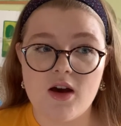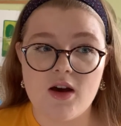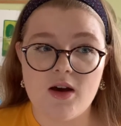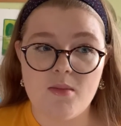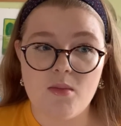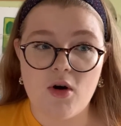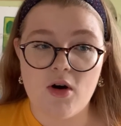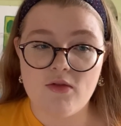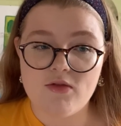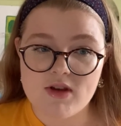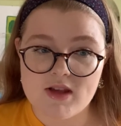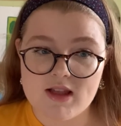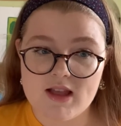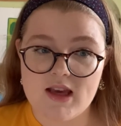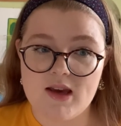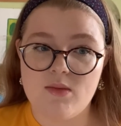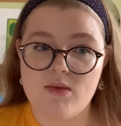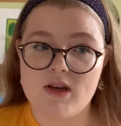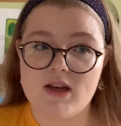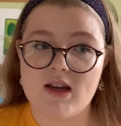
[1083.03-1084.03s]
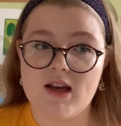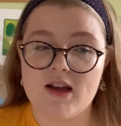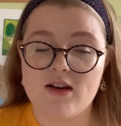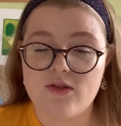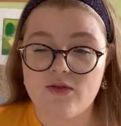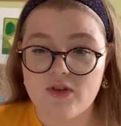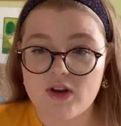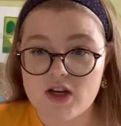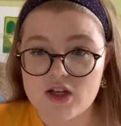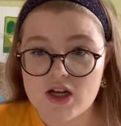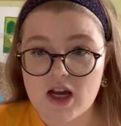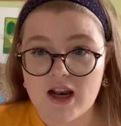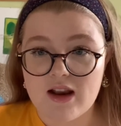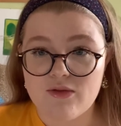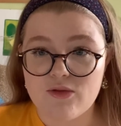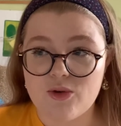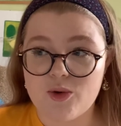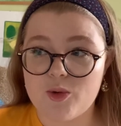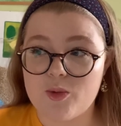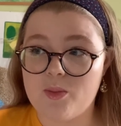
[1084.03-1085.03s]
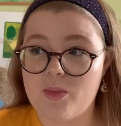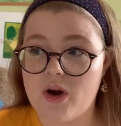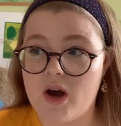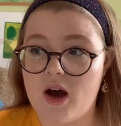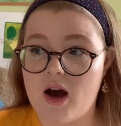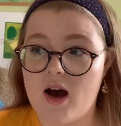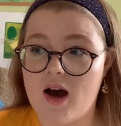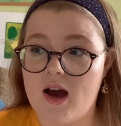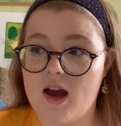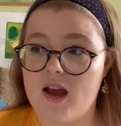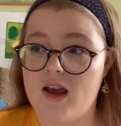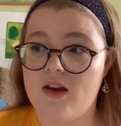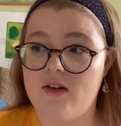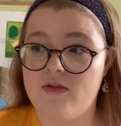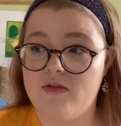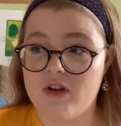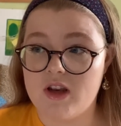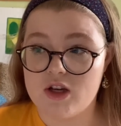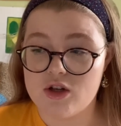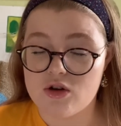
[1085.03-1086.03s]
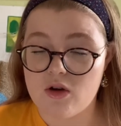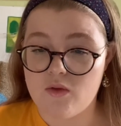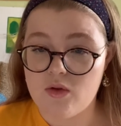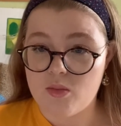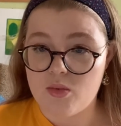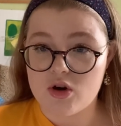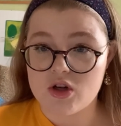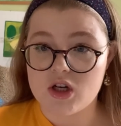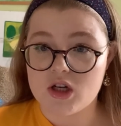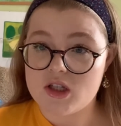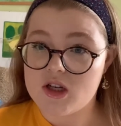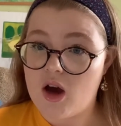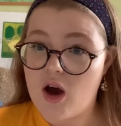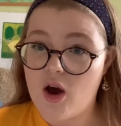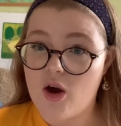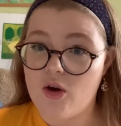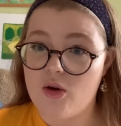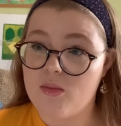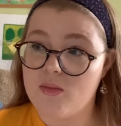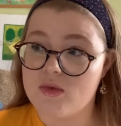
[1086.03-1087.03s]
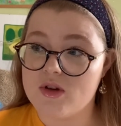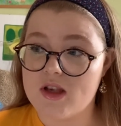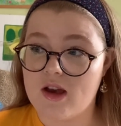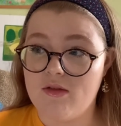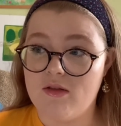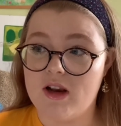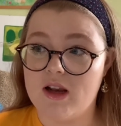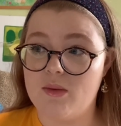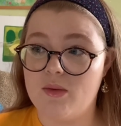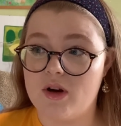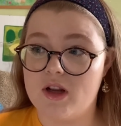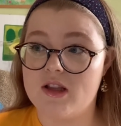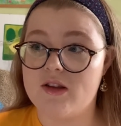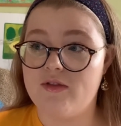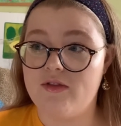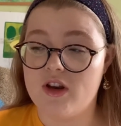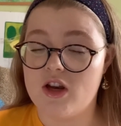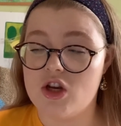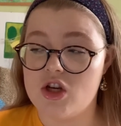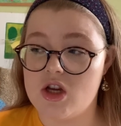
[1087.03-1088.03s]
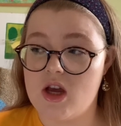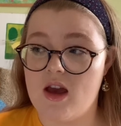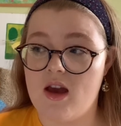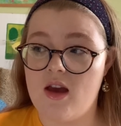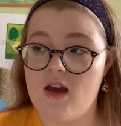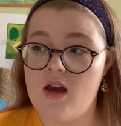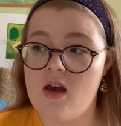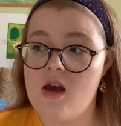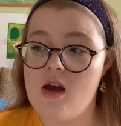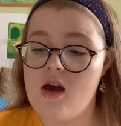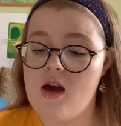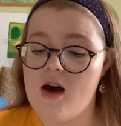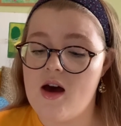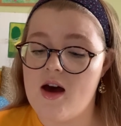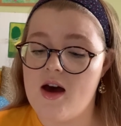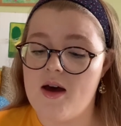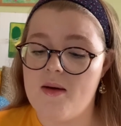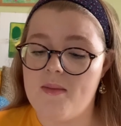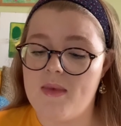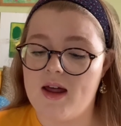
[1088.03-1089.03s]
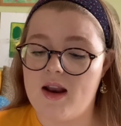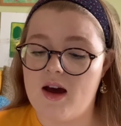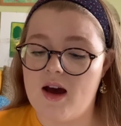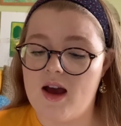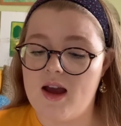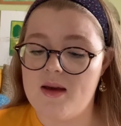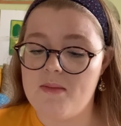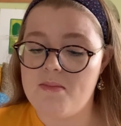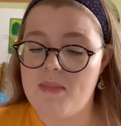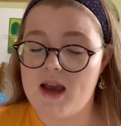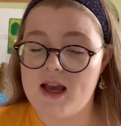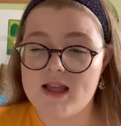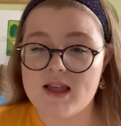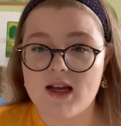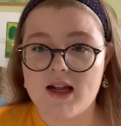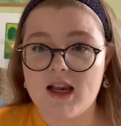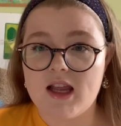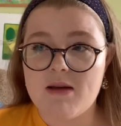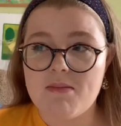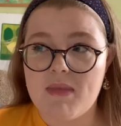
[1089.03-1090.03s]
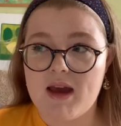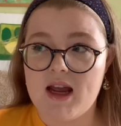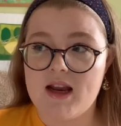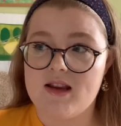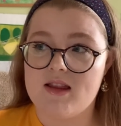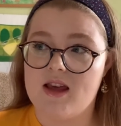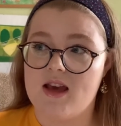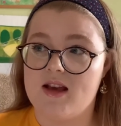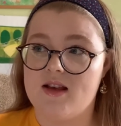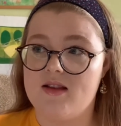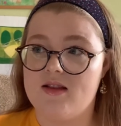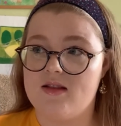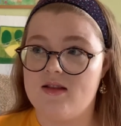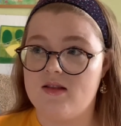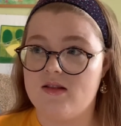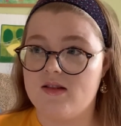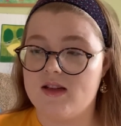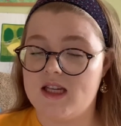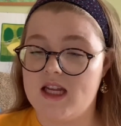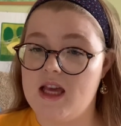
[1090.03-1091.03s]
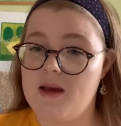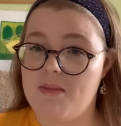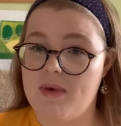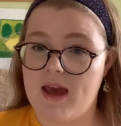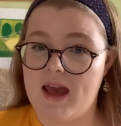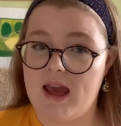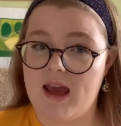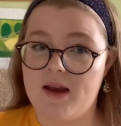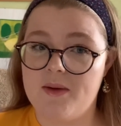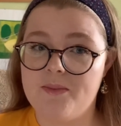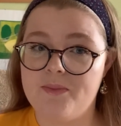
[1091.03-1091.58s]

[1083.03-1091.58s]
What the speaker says: Obviously we didn't get to finish A-levels, but I finished off the project at home because I really wanted to finish it. And I basically made this teepee.